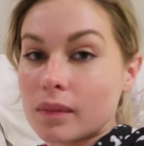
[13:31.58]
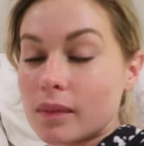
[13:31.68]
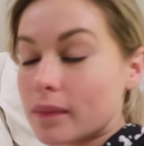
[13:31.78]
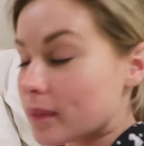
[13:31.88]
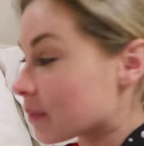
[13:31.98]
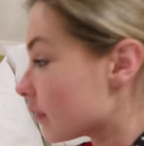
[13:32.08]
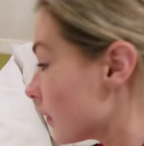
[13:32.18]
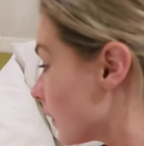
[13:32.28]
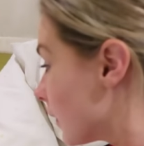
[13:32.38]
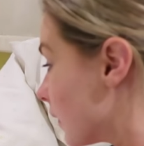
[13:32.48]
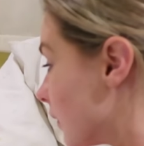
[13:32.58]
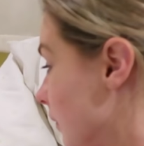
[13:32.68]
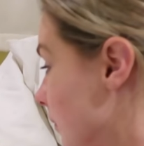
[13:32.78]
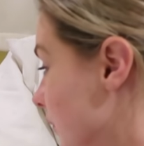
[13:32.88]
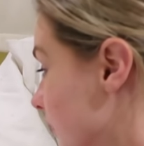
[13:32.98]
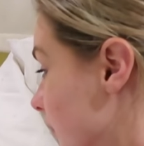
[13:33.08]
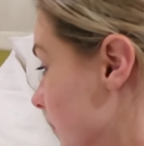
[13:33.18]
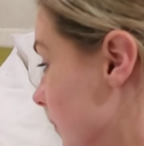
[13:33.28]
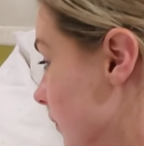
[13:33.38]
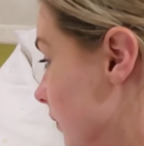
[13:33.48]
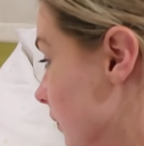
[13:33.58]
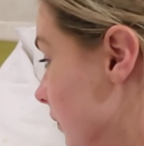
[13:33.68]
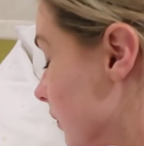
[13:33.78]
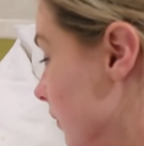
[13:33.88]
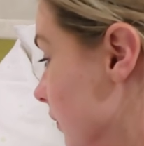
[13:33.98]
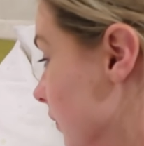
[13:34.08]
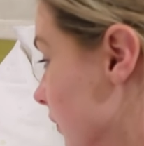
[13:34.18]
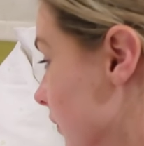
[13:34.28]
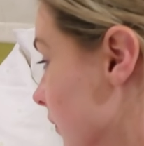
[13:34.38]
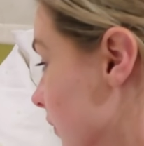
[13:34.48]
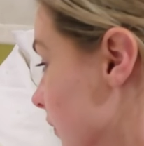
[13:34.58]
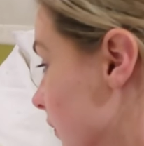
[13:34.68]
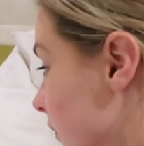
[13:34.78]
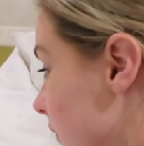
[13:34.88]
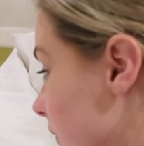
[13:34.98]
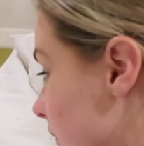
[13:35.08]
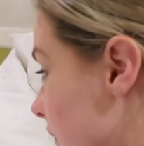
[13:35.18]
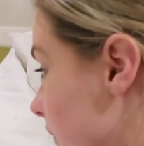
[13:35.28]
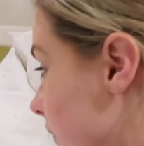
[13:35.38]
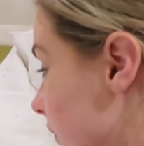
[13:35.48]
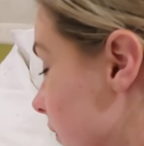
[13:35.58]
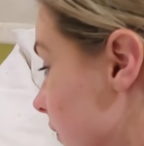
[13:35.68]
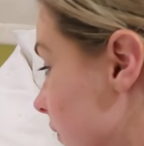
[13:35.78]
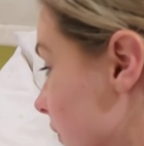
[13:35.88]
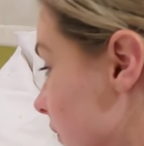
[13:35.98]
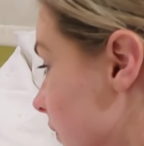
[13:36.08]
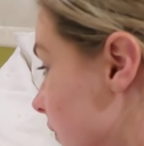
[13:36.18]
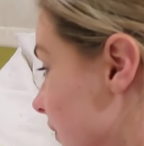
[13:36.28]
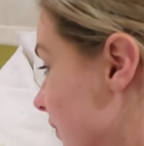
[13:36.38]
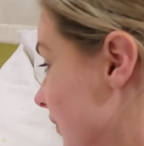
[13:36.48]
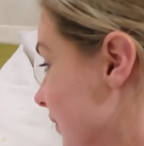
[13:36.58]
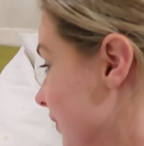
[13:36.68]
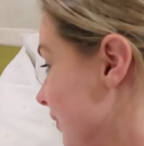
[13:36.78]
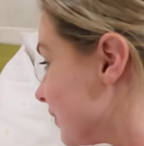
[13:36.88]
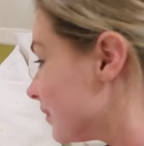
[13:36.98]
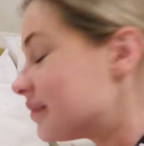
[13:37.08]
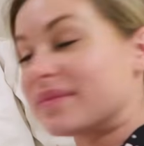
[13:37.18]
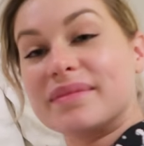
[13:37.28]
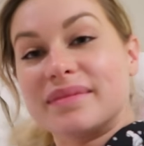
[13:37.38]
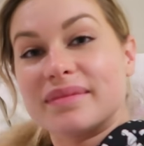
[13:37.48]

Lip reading: (silent)